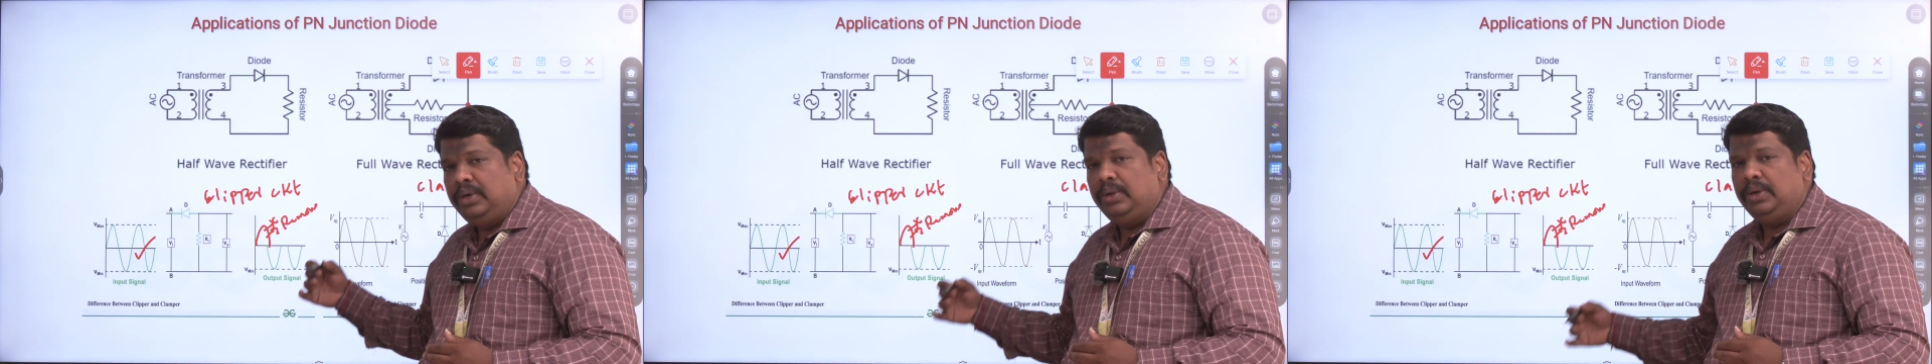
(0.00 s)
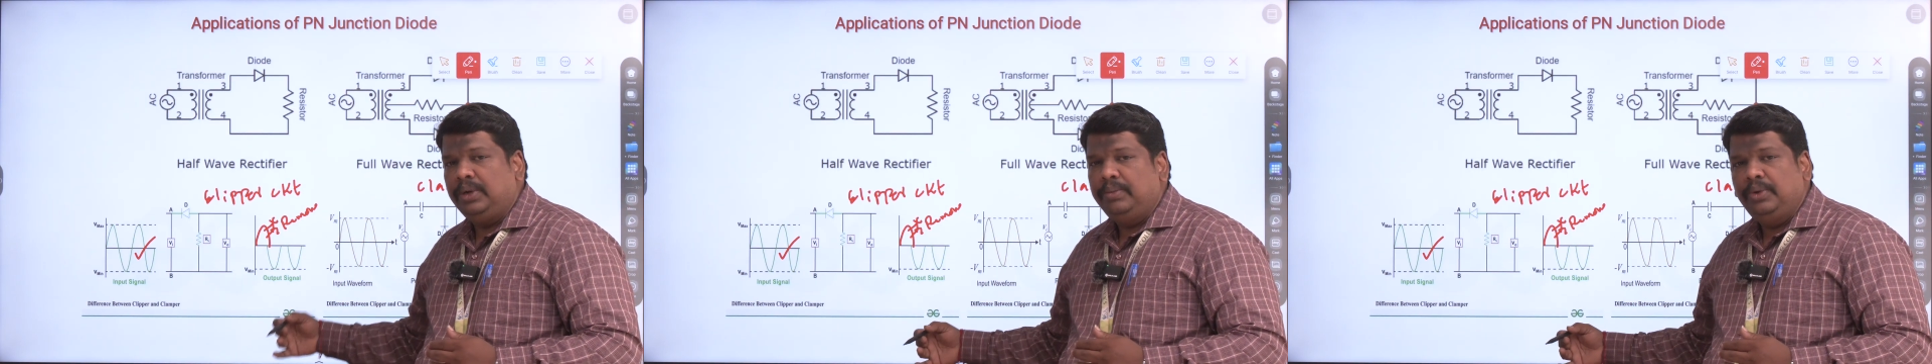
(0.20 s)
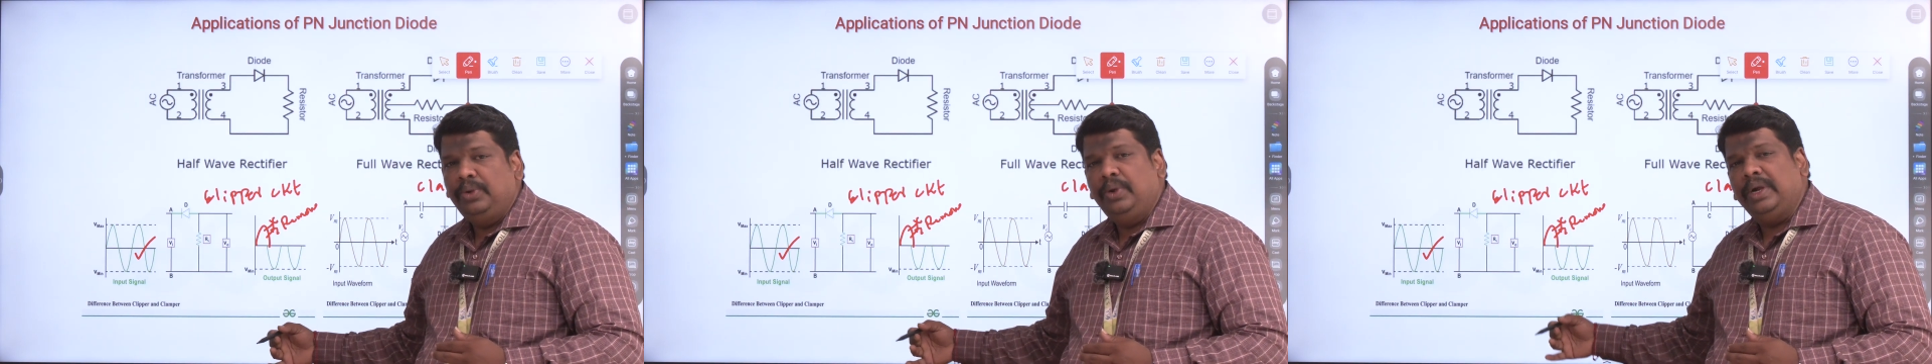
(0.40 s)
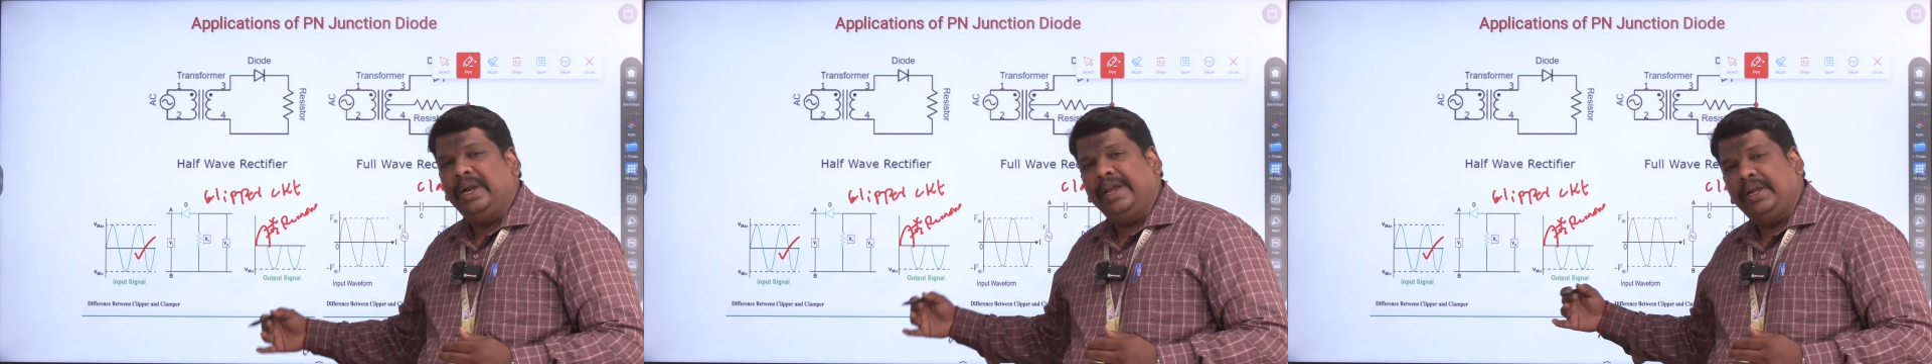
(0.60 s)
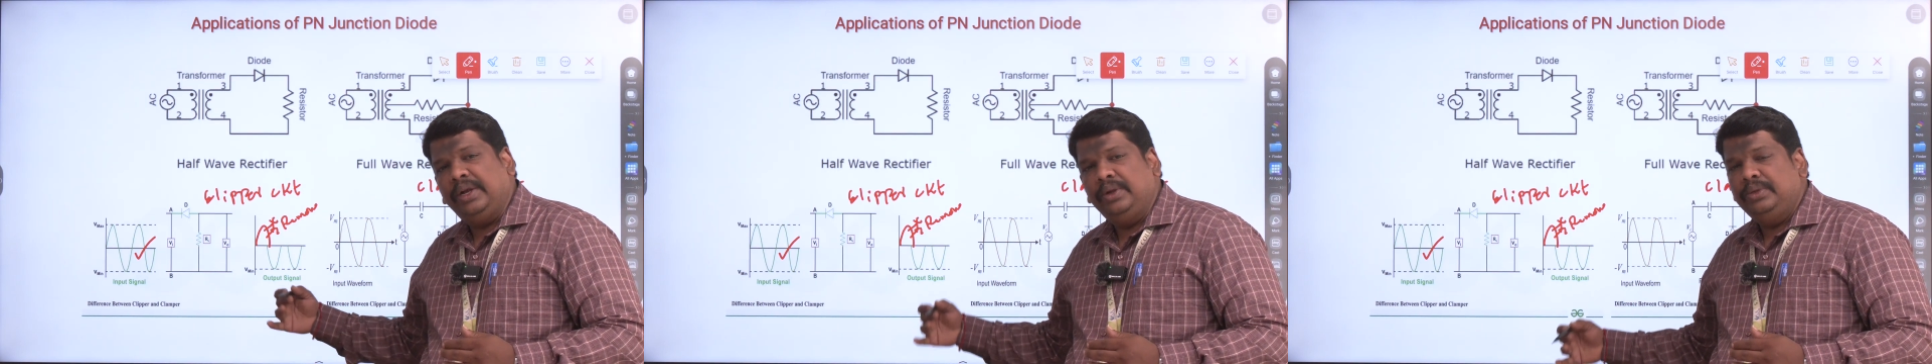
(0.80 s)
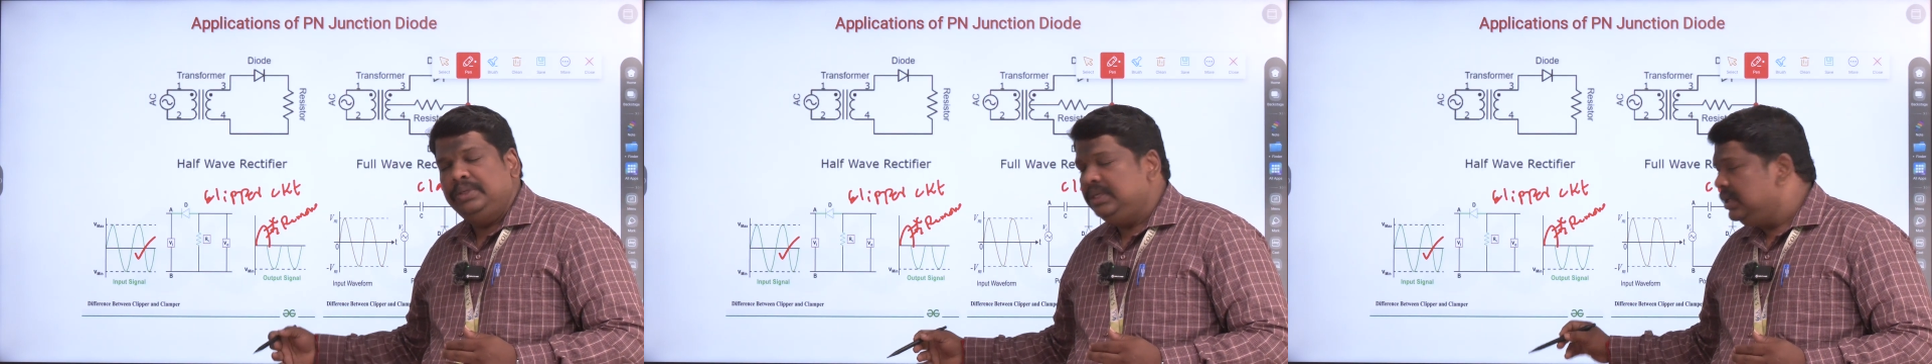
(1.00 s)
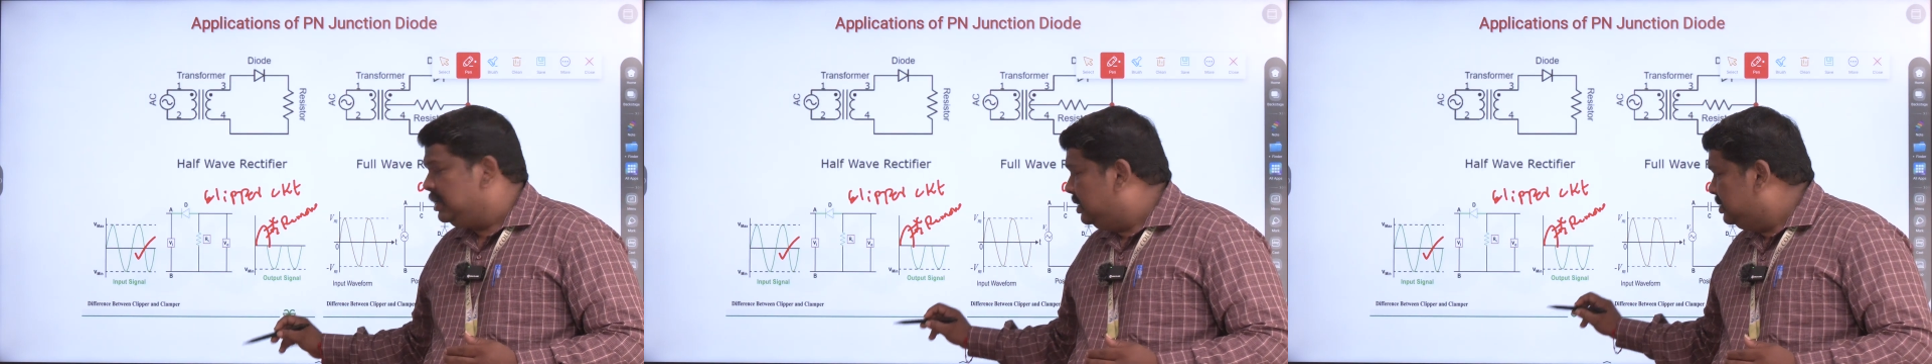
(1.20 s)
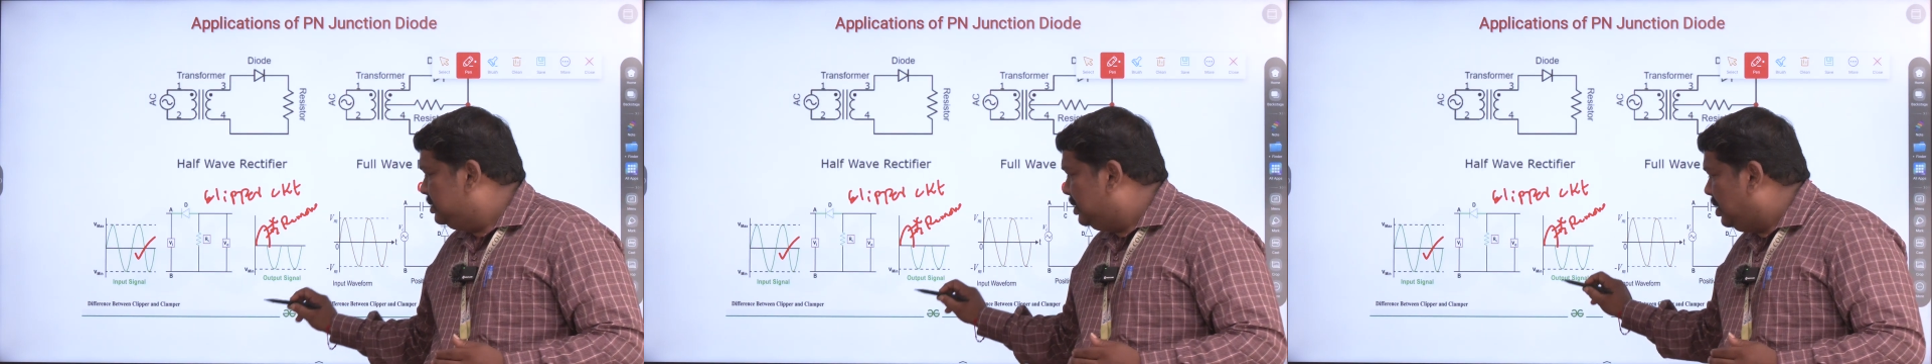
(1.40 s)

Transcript: to remove your negative signals,